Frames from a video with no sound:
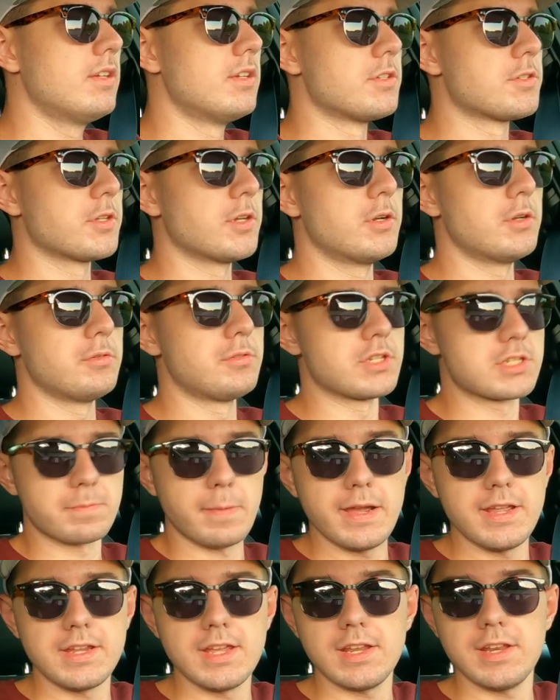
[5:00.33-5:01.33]
So
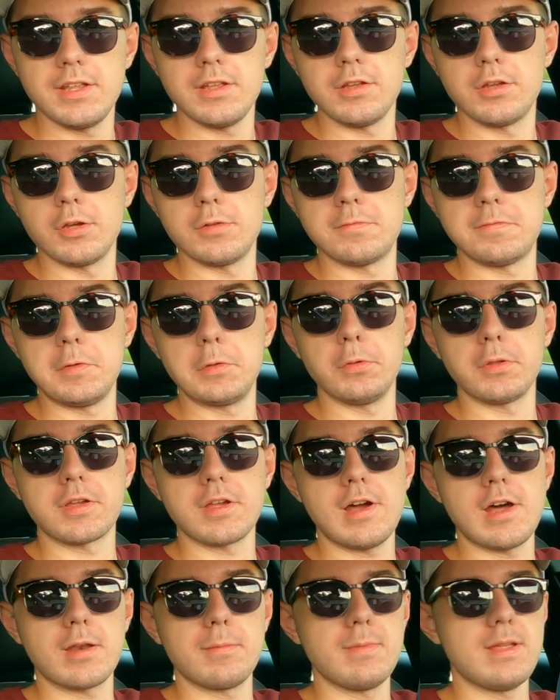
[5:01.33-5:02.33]
despite getting good fuel
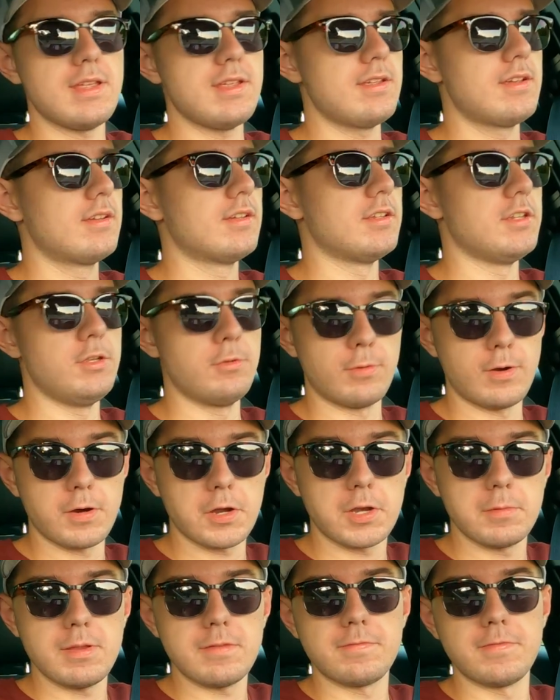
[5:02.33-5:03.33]
economy, you are
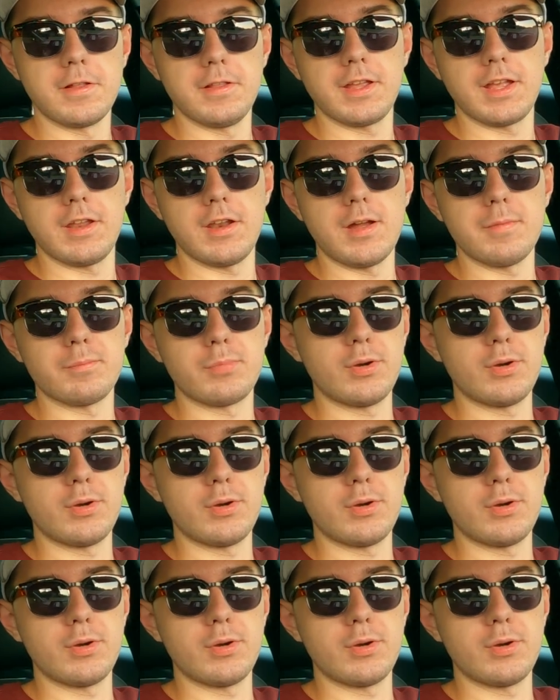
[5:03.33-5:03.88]
going to be filling it up